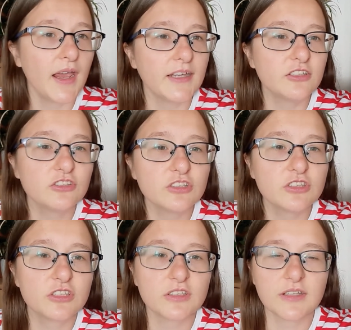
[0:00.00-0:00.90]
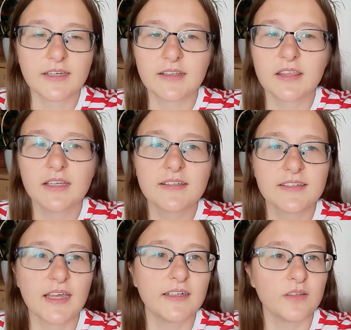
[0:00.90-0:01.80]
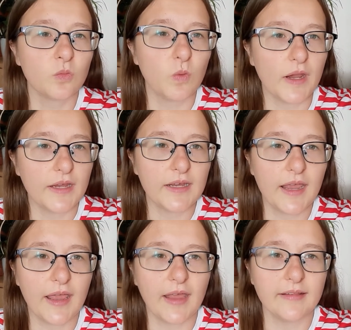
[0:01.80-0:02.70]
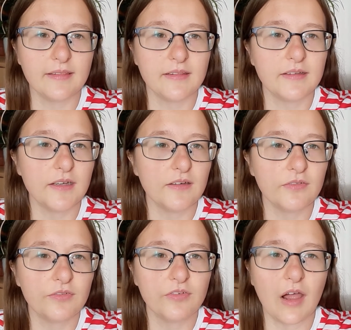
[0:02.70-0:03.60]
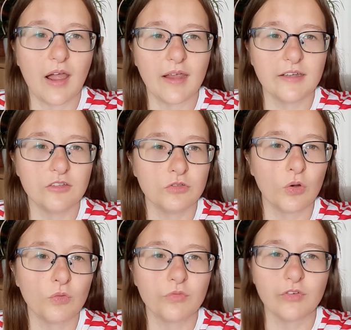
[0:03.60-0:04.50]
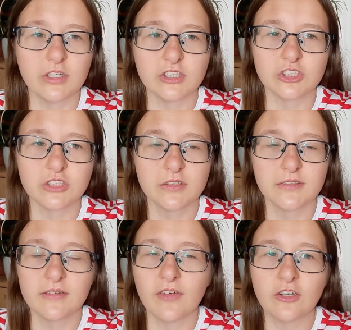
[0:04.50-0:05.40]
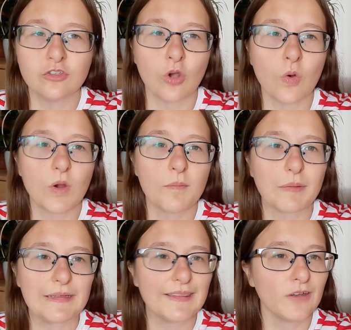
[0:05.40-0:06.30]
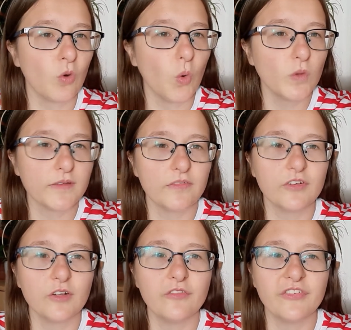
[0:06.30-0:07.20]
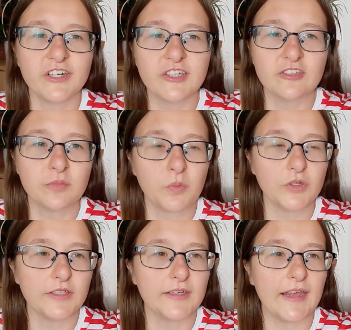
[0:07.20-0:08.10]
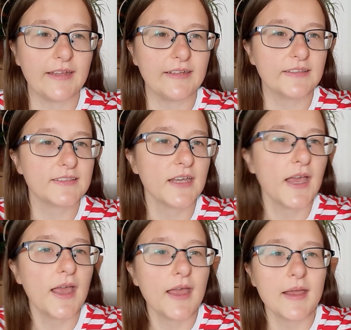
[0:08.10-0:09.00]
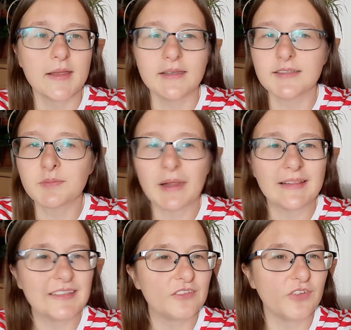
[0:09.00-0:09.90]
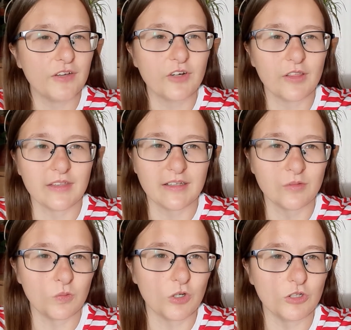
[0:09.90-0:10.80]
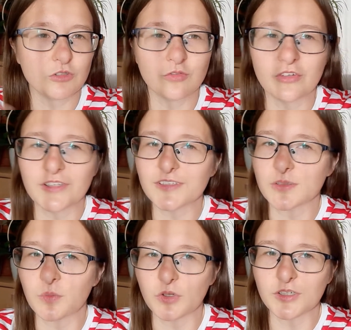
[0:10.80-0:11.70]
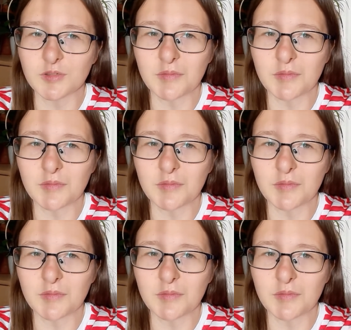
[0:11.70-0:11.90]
it's just like things get in the way, and if I don't complete the goals, I feel very disappointed, and it's my least favorite thing in the world to feel disappointed in